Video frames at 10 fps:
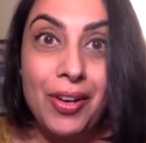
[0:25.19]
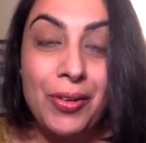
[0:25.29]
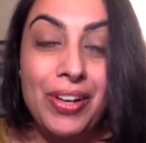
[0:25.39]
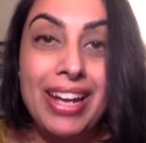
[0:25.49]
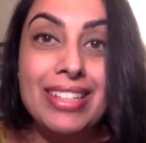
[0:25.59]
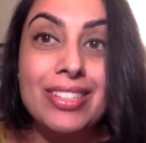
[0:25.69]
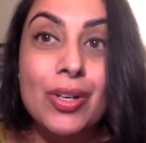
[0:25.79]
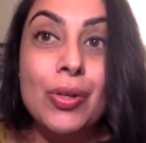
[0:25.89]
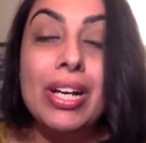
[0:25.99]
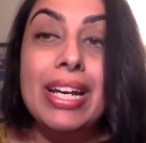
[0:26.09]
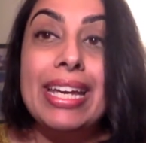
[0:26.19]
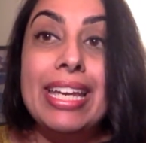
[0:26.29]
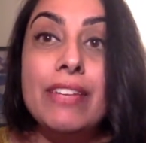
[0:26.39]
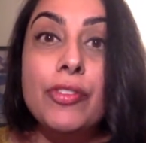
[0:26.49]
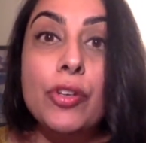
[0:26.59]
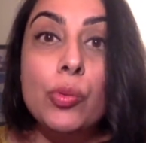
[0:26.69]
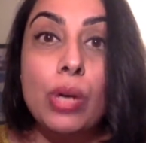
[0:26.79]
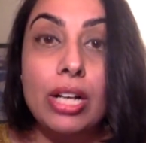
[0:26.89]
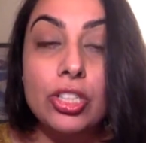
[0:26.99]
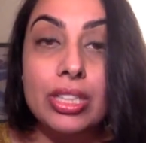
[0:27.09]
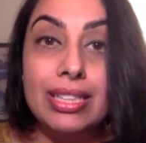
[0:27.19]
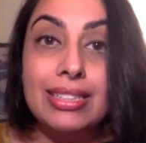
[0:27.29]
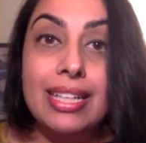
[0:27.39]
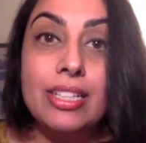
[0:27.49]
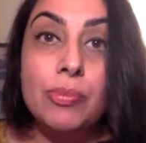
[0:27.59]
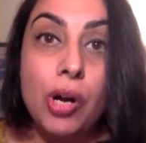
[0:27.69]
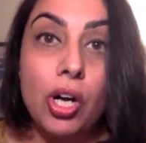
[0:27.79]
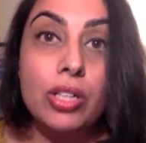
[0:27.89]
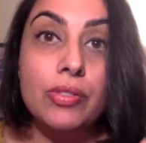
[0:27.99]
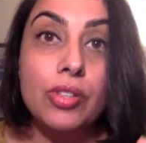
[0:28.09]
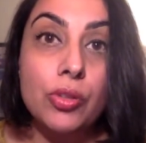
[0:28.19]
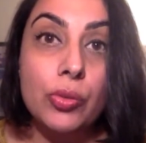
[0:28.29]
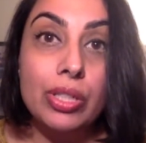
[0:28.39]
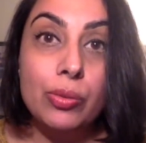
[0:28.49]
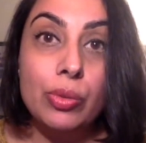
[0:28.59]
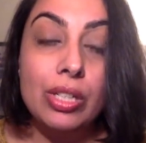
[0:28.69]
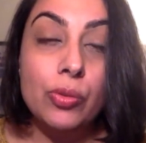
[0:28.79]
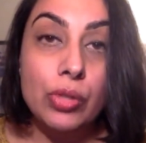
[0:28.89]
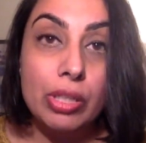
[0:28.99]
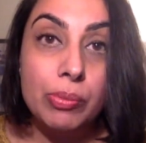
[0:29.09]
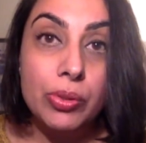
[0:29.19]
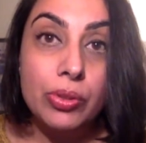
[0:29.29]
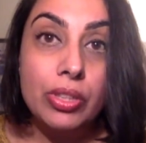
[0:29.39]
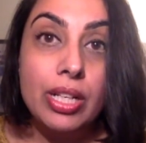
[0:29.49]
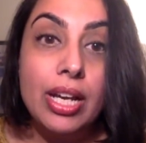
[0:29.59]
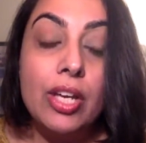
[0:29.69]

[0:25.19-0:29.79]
Okay. So if you're watching this as part of the 3-week reboot,